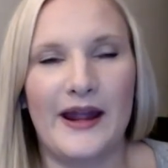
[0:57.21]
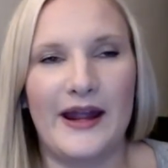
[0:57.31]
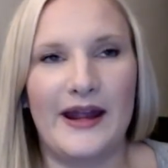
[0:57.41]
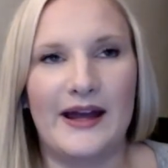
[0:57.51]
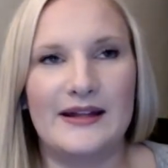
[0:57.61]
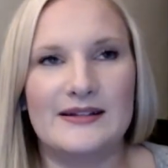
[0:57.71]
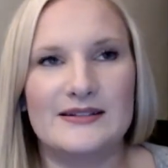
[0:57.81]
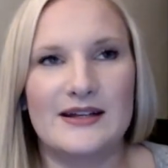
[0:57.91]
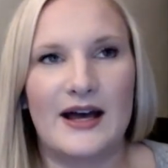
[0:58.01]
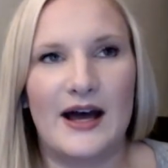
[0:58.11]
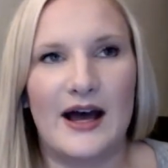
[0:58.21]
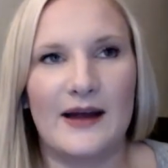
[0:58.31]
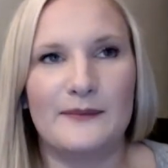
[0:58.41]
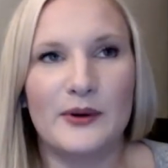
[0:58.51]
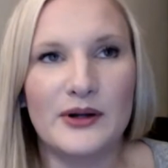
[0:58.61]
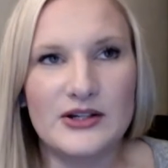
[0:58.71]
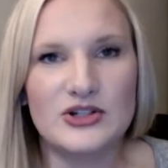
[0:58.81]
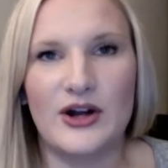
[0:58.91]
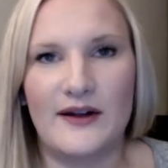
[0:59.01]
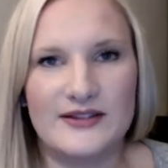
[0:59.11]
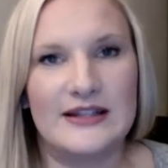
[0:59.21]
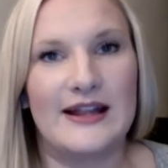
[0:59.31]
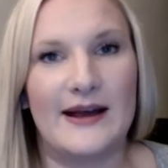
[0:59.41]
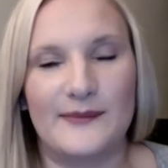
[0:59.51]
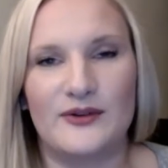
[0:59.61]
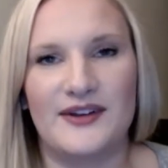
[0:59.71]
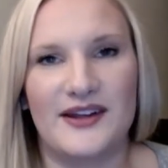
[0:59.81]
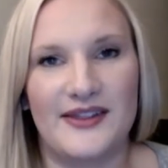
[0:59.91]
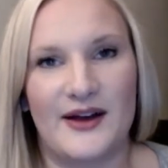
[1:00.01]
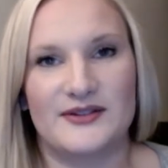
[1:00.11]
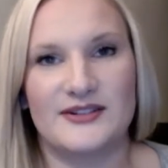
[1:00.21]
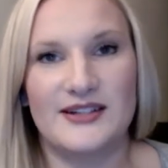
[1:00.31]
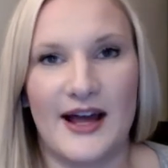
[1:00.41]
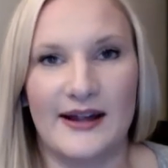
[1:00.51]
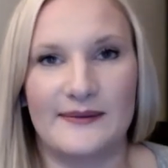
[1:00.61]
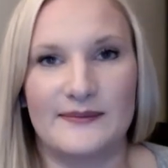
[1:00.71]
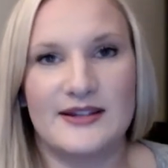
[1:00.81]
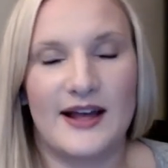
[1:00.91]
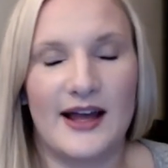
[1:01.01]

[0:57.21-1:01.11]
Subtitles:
and I'm pretty sure I've seen that movie 1,000 times.